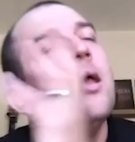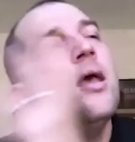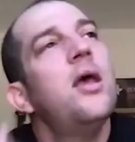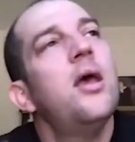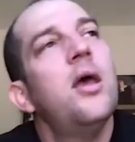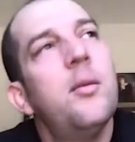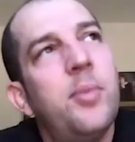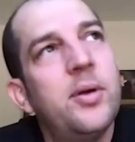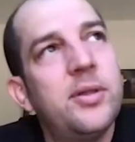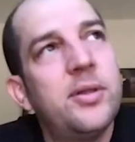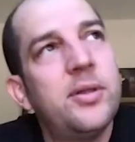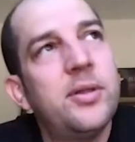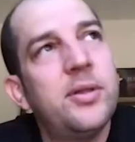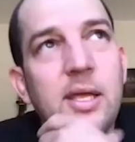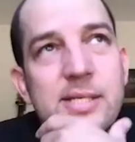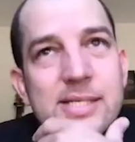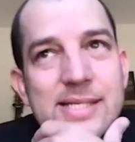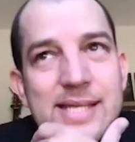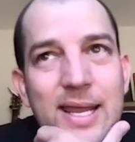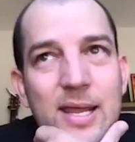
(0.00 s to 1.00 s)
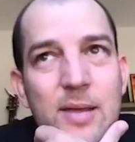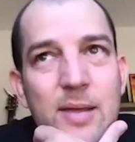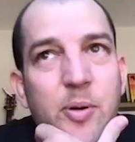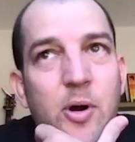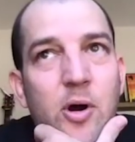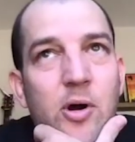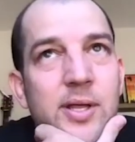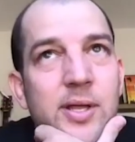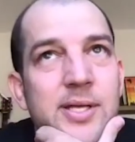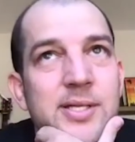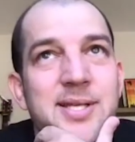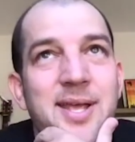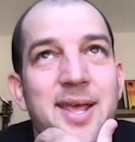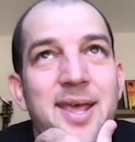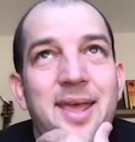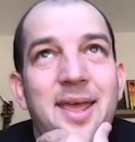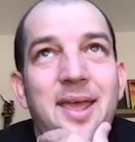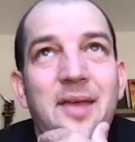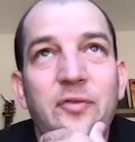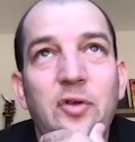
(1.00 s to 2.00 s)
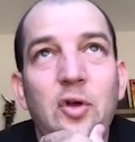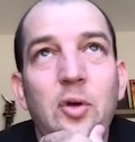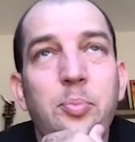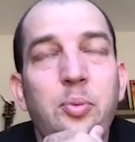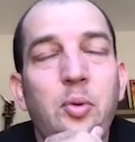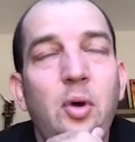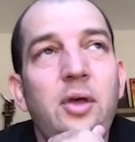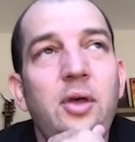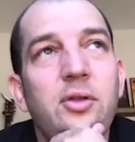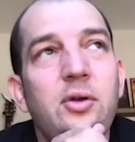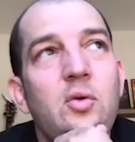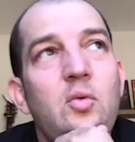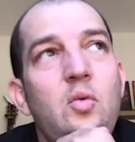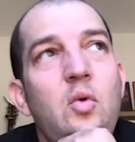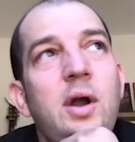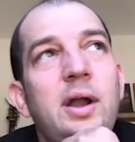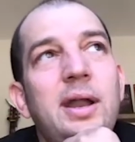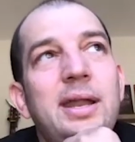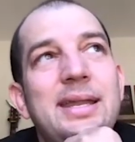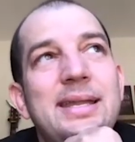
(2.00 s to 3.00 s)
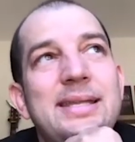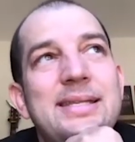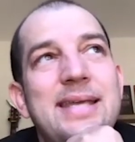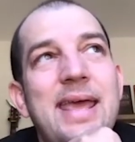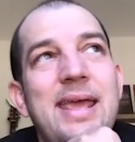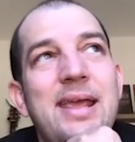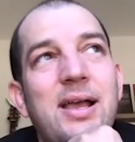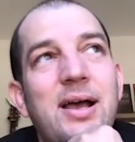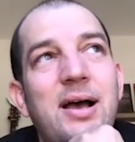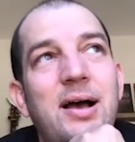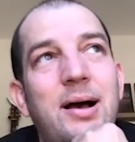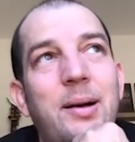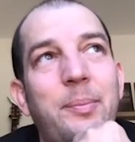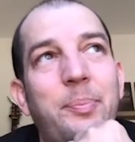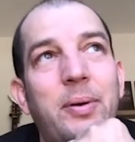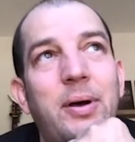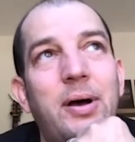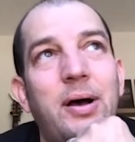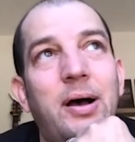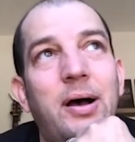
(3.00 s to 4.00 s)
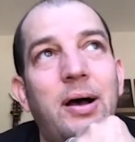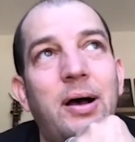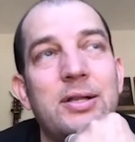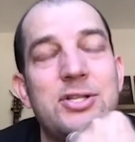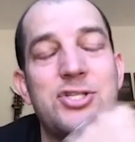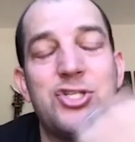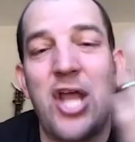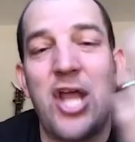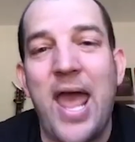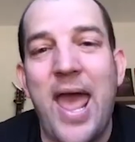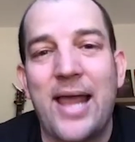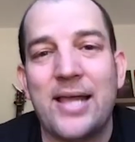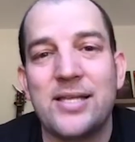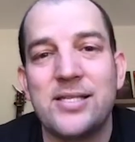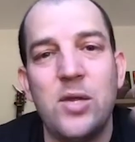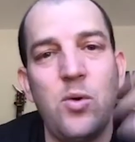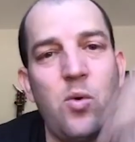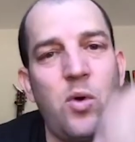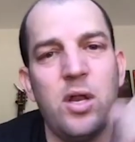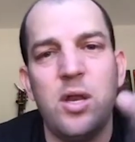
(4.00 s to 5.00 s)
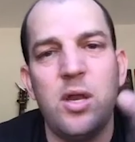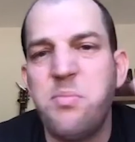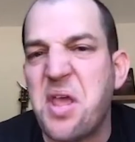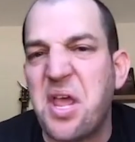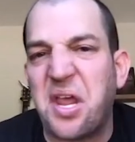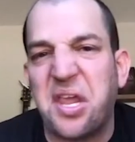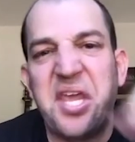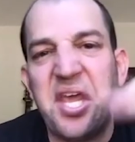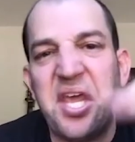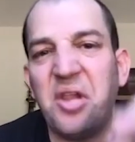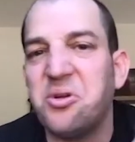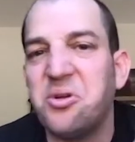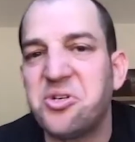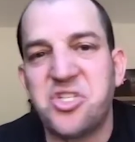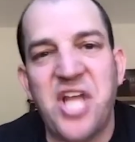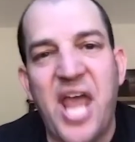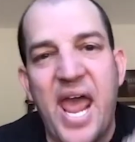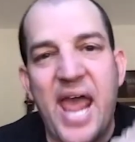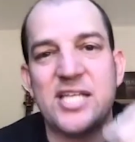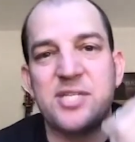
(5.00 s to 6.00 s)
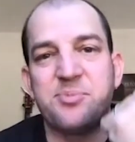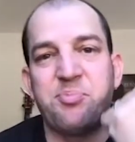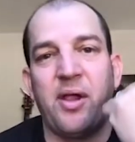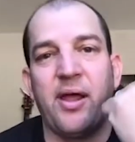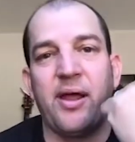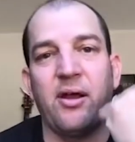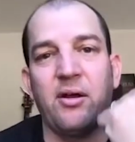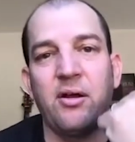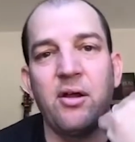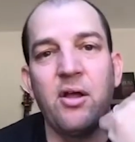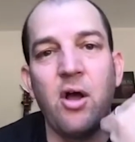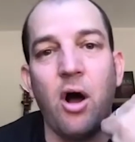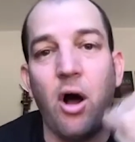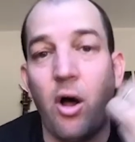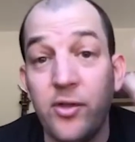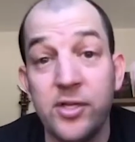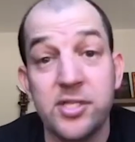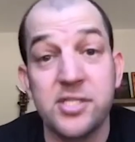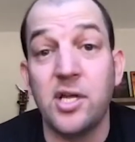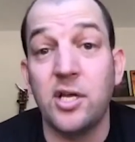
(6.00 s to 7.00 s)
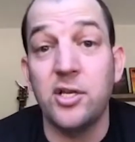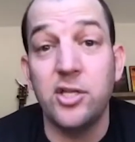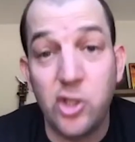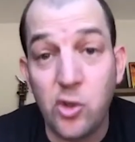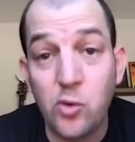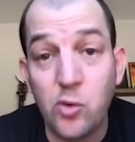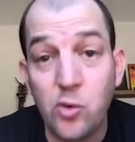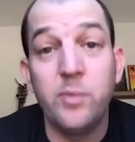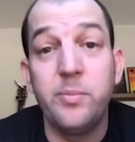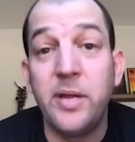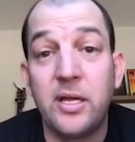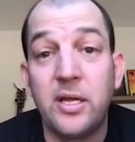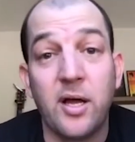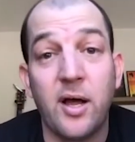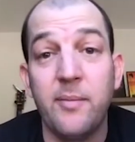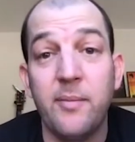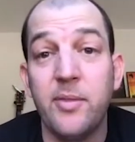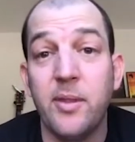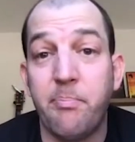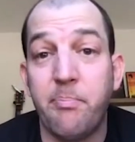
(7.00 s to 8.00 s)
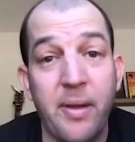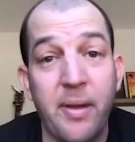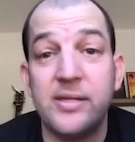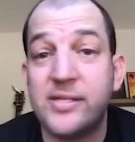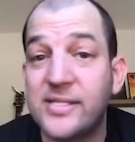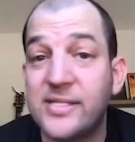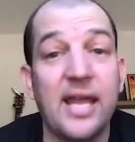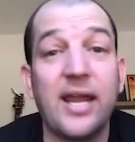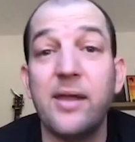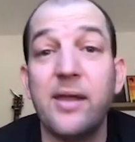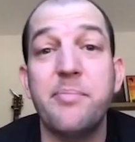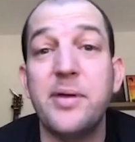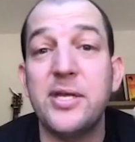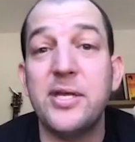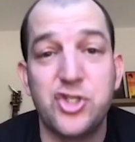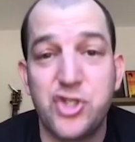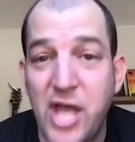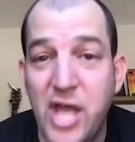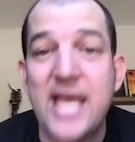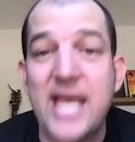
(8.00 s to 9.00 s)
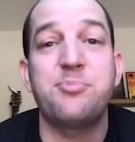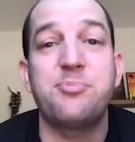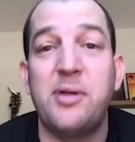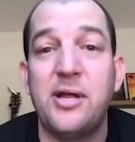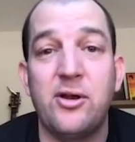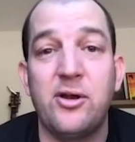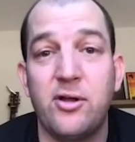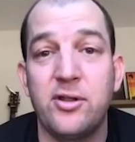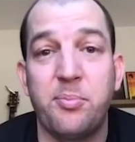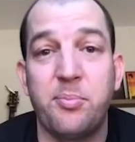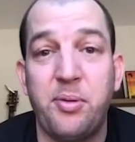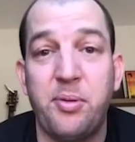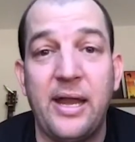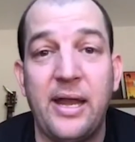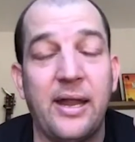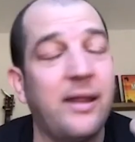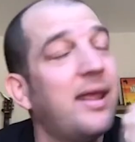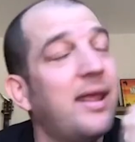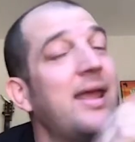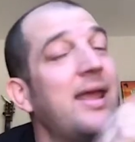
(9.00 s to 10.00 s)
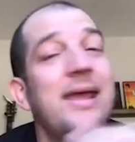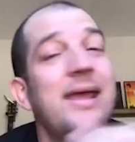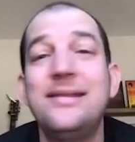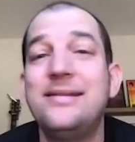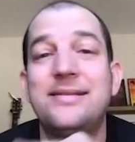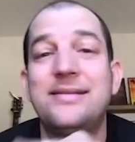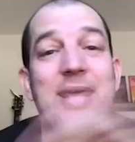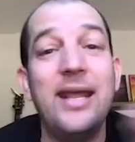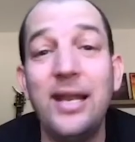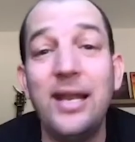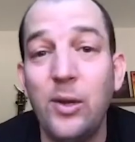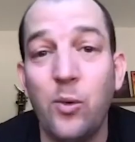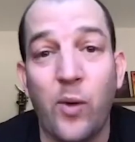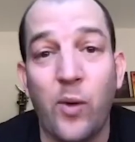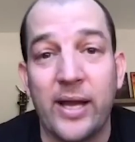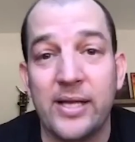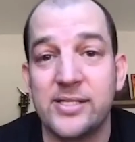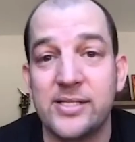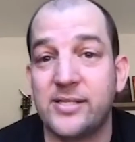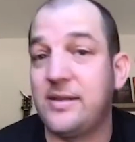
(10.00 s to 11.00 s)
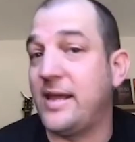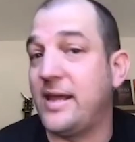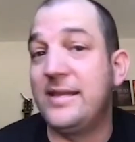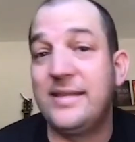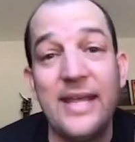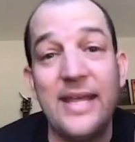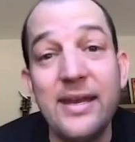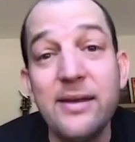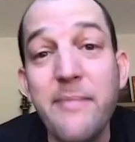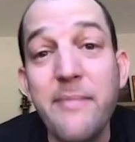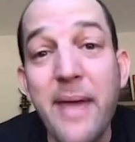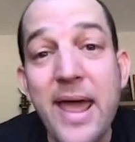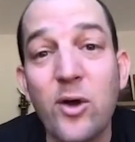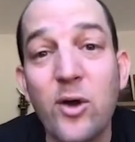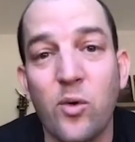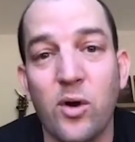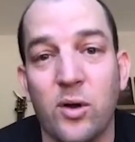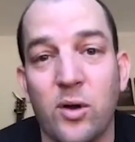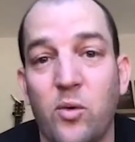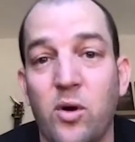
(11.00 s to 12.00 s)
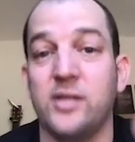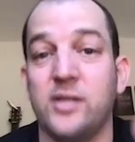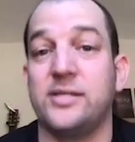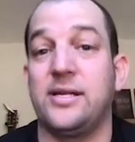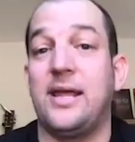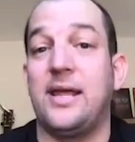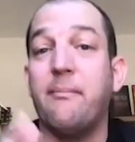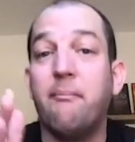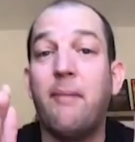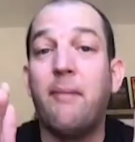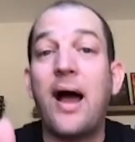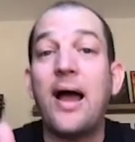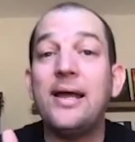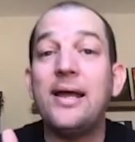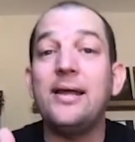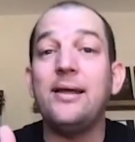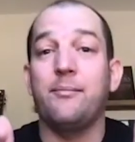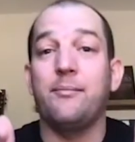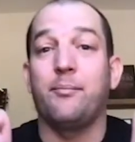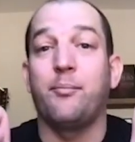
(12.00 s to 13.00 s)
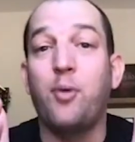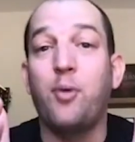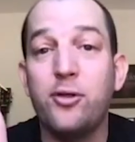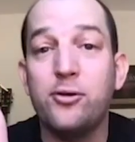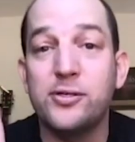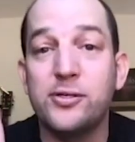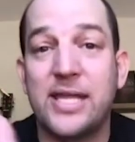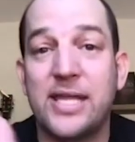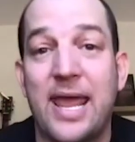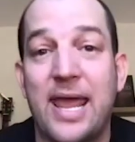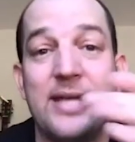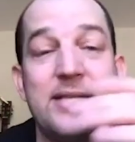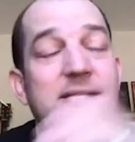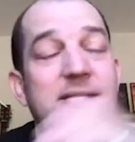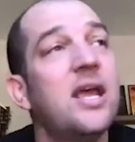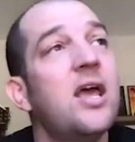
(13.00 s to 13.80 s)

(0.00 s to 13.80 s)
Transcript: But then the second part is, if your brother wanted to take up jacks, he wanted to be a killer jacks player, all of a sudden you would become the second best jacks player on the planet. Tiddlywinks. It didn't matter what it was. In my brother's case,